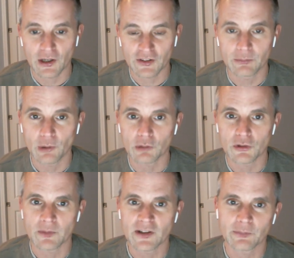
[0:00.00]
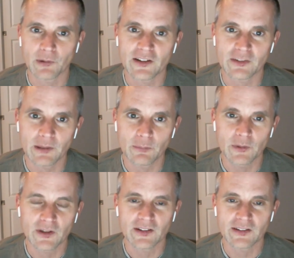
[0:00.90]
Price to book, which might surprise some
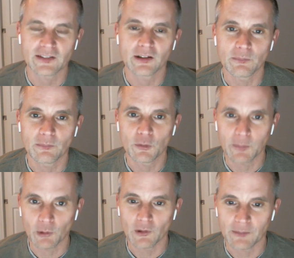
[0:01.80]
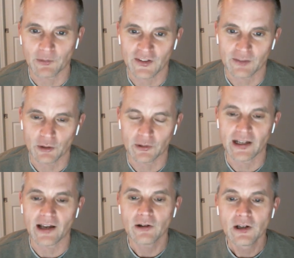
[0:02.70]
people because it's, you know, most people don't like price to book
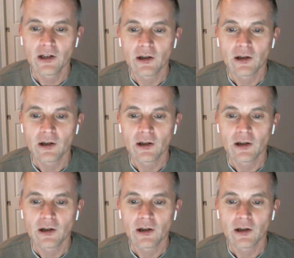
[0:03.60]
right now.